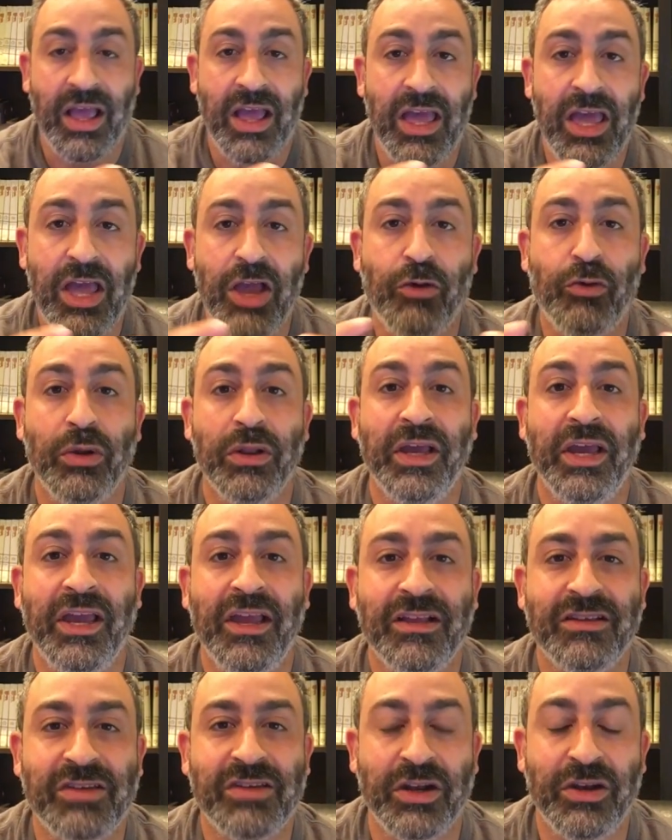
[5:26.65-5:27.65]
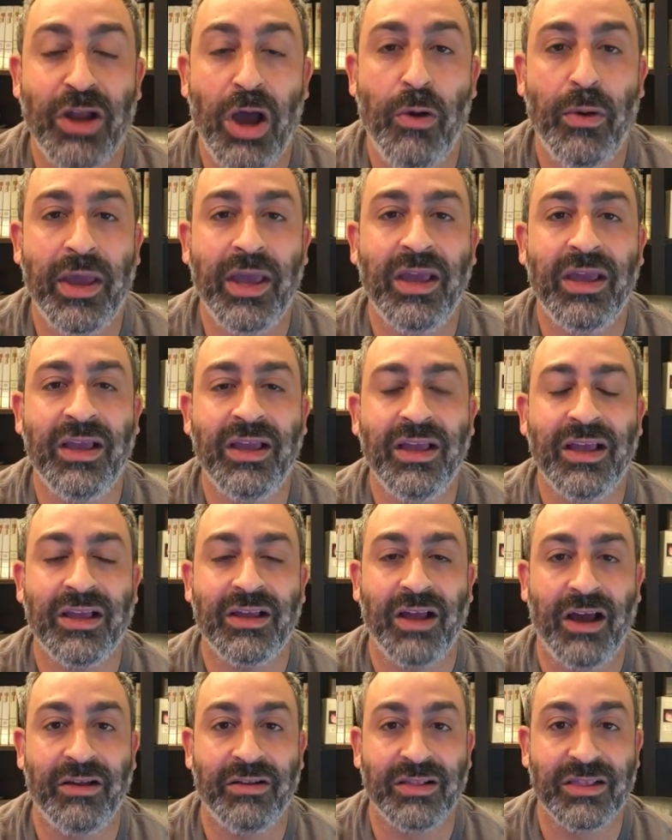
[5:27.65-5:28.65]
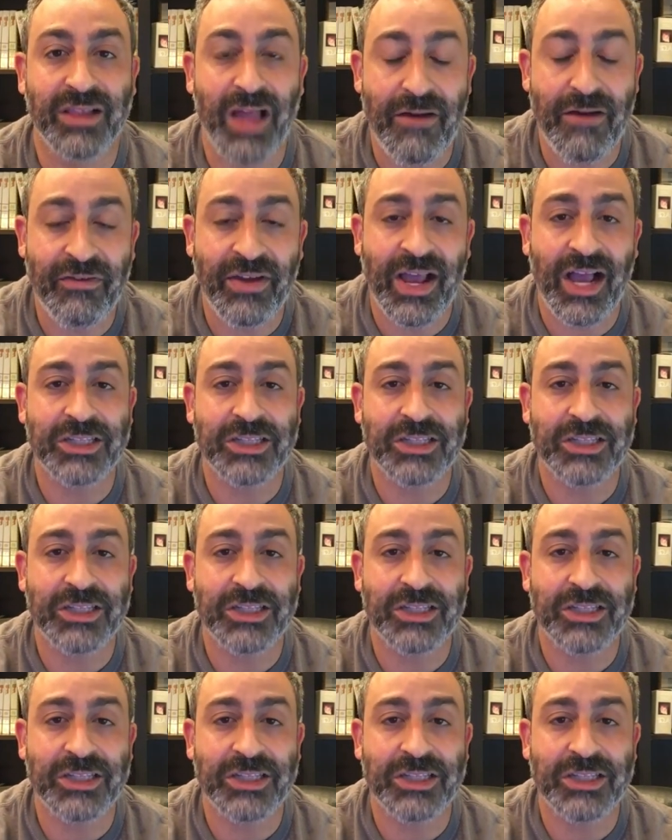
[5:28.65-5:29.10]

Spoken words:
equally to knowing, loving